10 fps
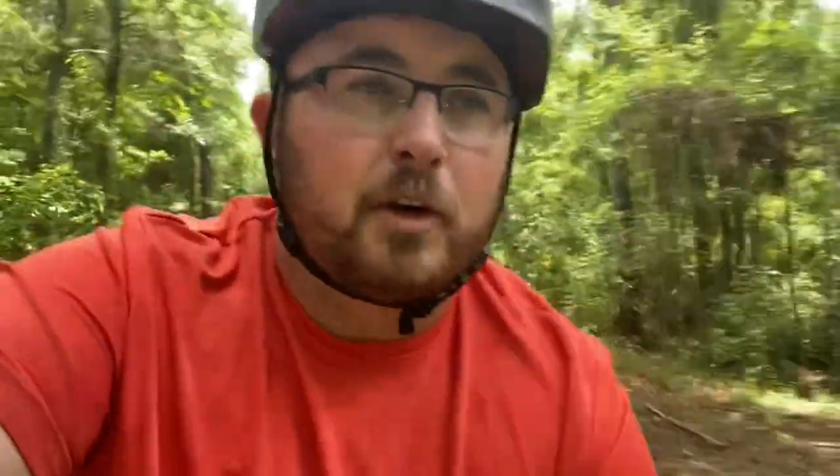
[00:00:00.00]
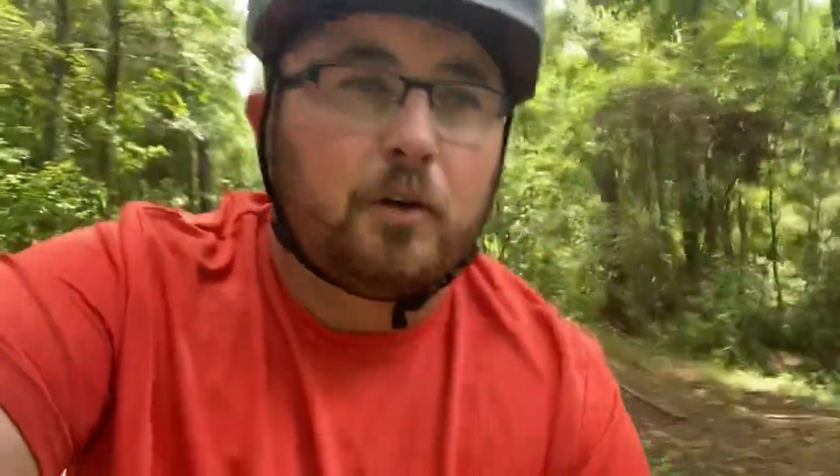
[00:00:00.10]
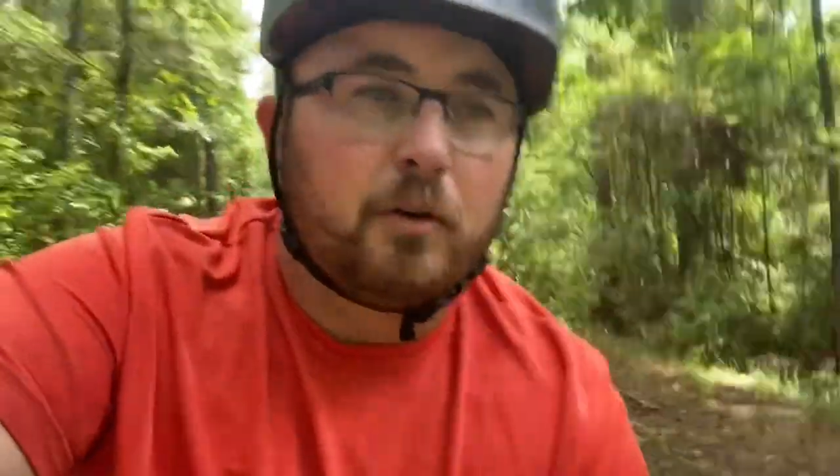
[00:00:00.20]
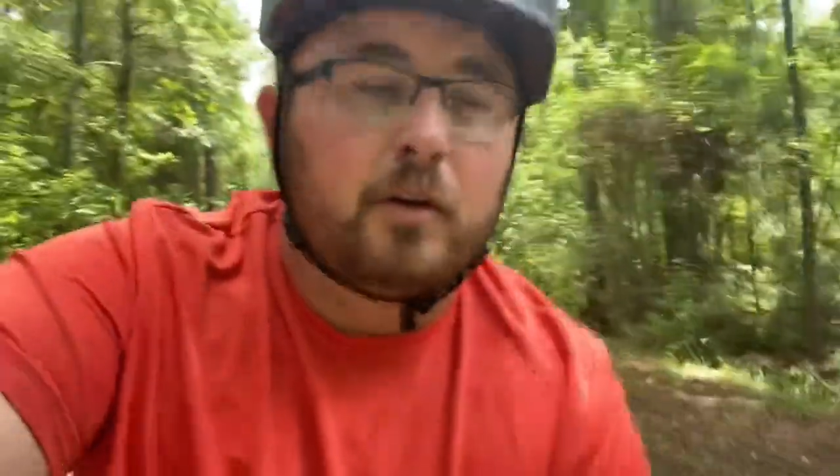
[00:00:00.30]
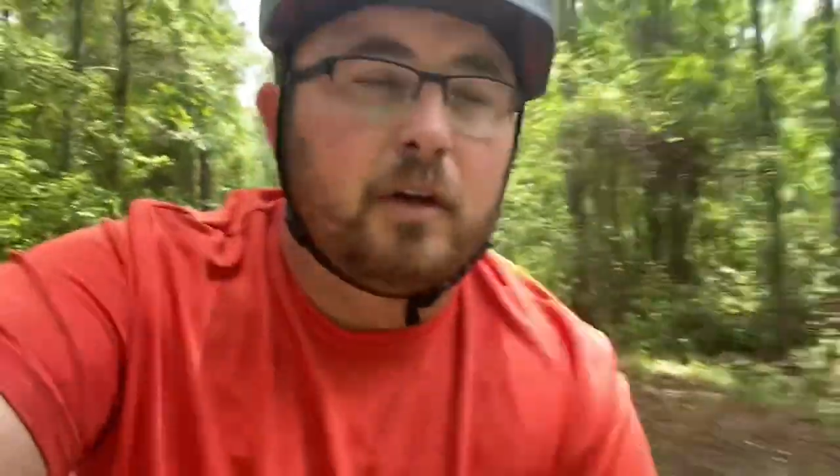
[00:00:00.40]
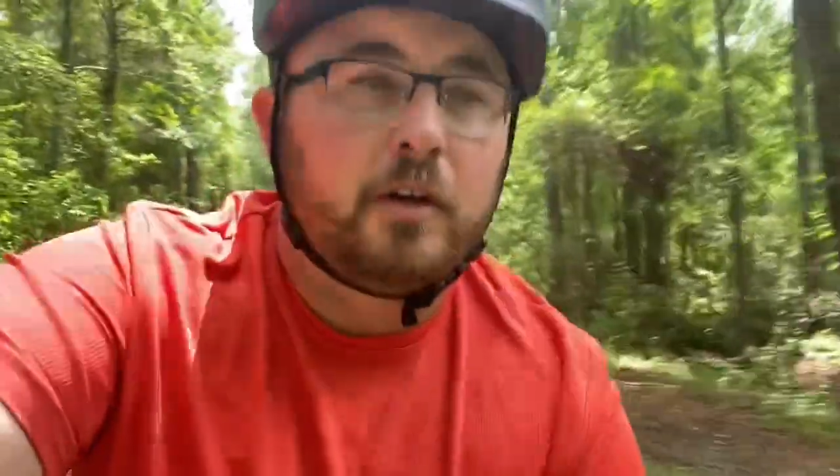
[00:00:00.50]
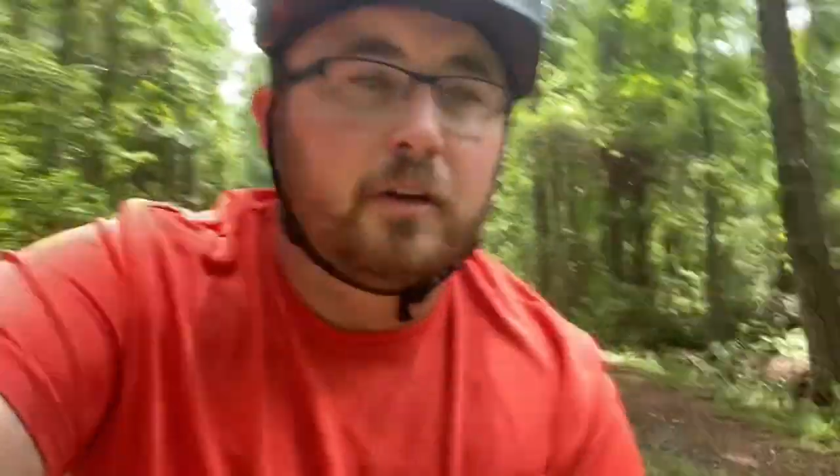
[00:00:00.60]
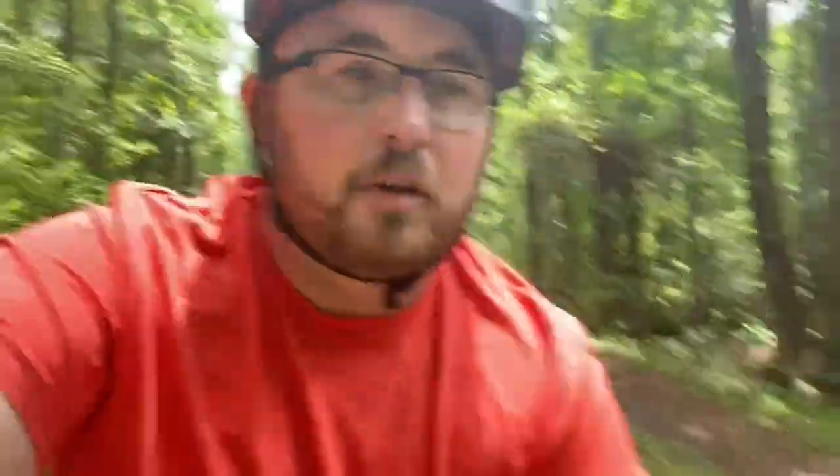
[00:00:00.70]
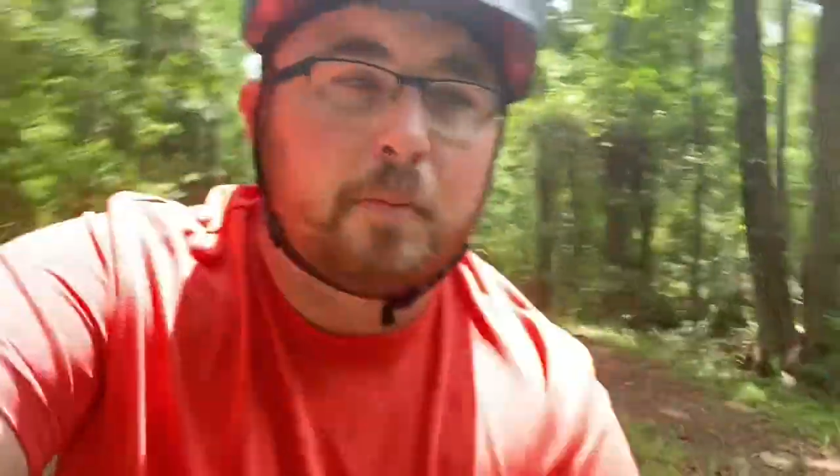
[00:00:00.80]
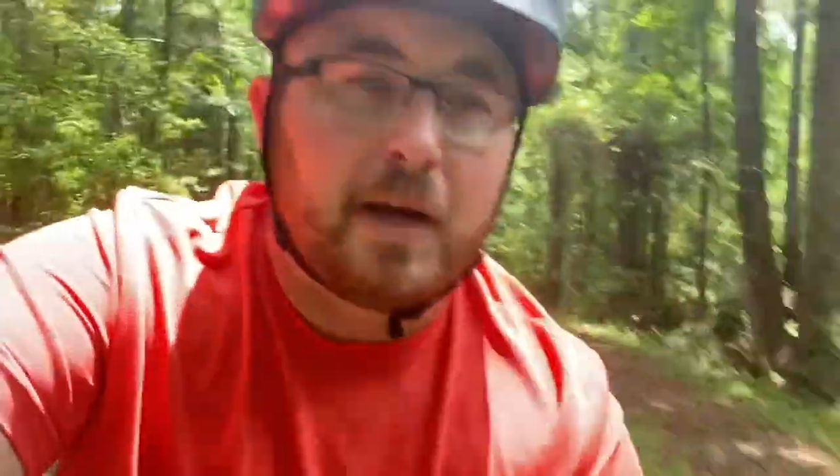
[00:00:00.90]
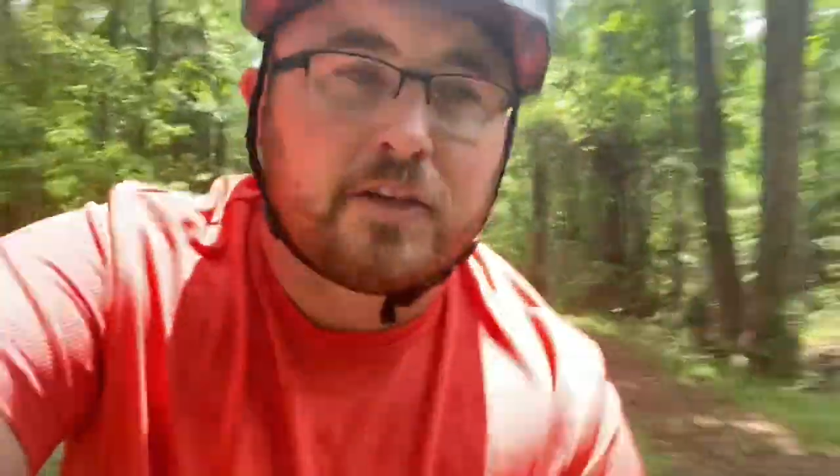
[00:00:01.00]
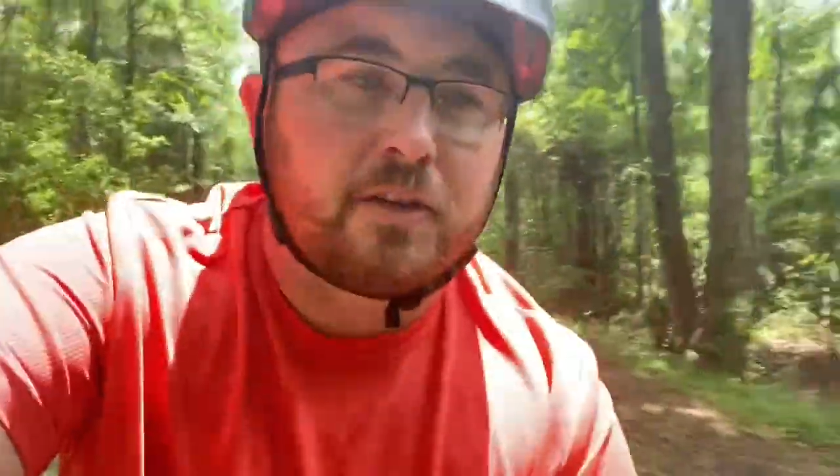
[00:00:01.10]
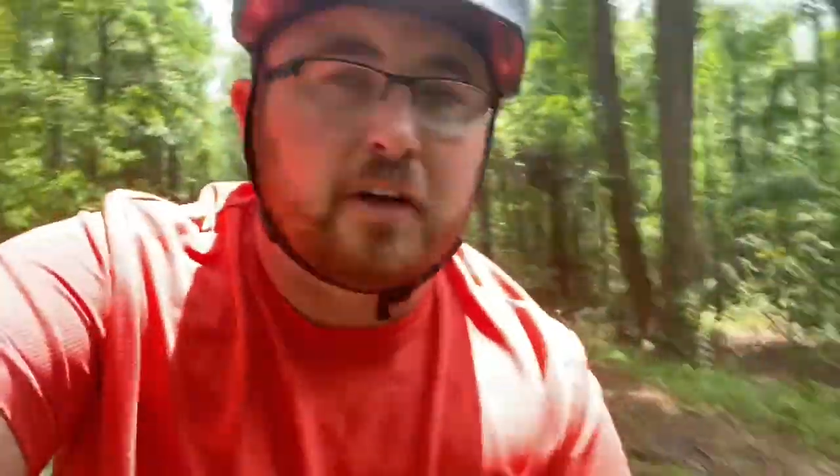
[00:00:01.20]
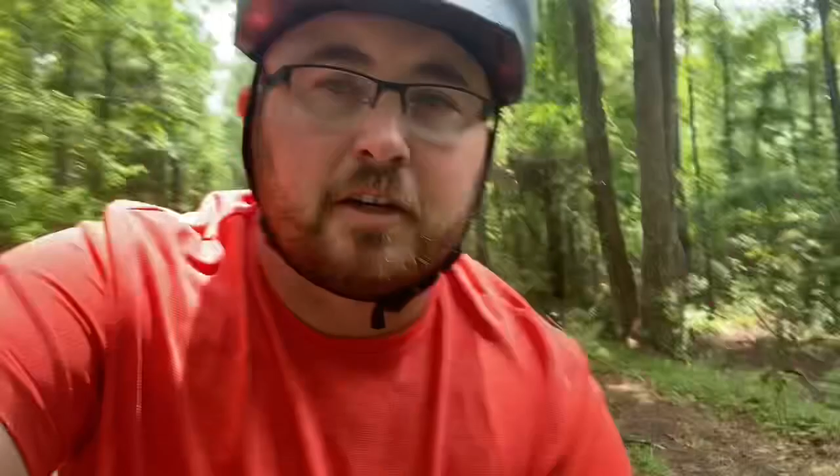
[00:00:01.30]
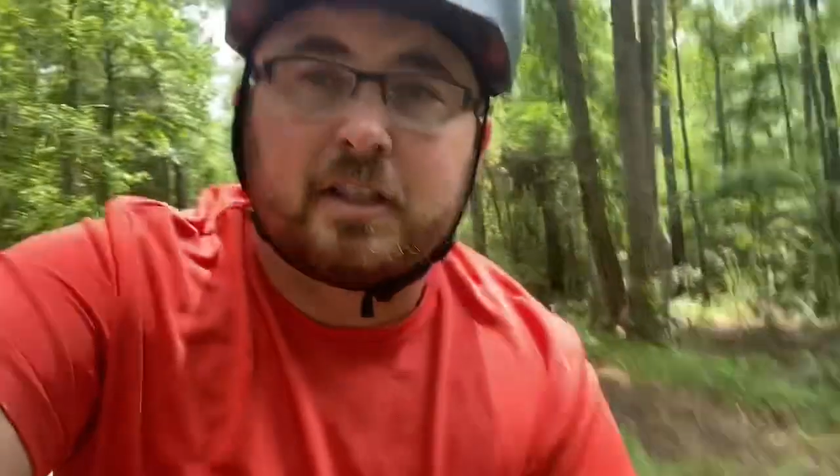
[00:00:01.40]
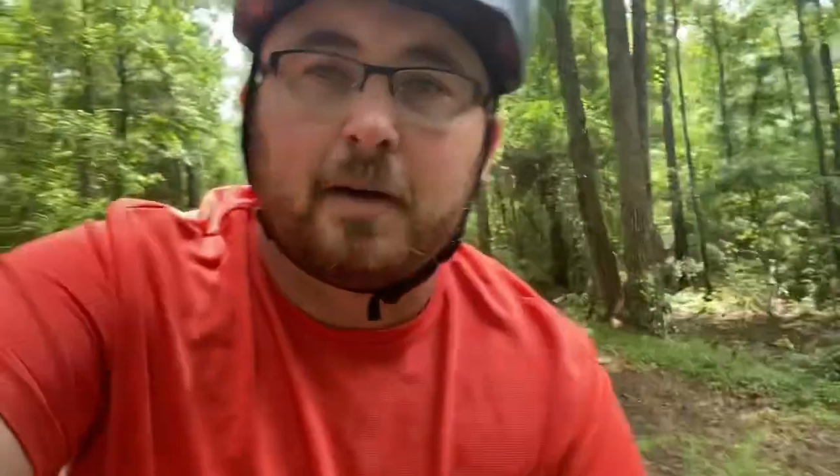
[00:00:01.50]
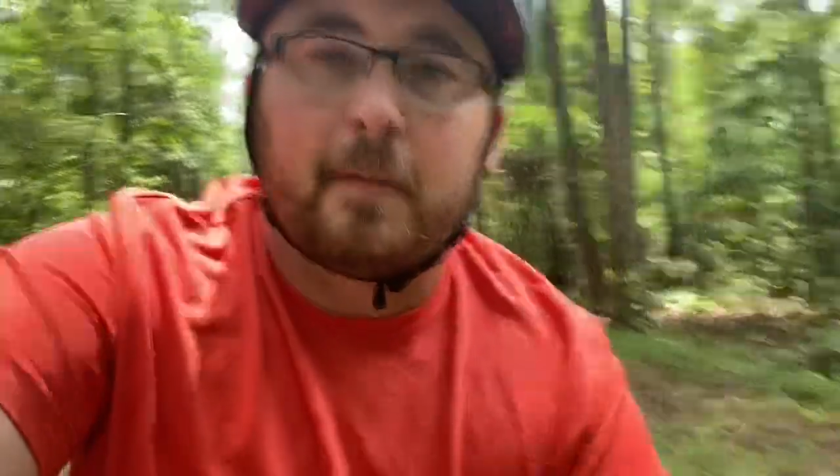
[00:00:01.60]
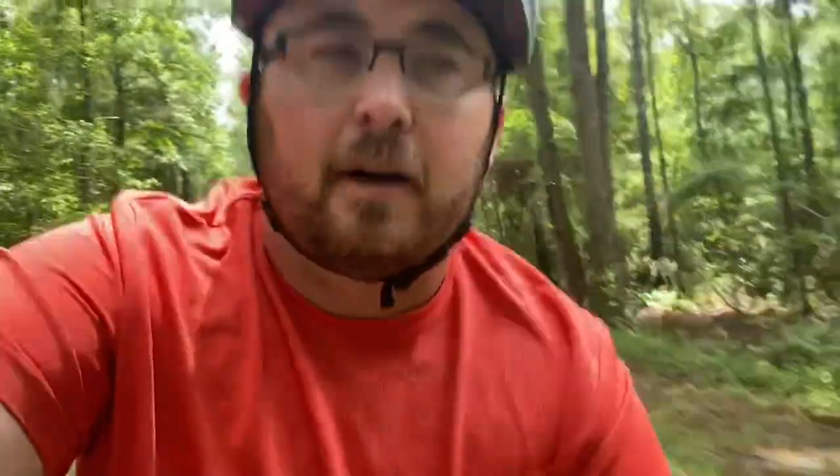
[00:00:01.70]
Cole, the youth pastor here at St.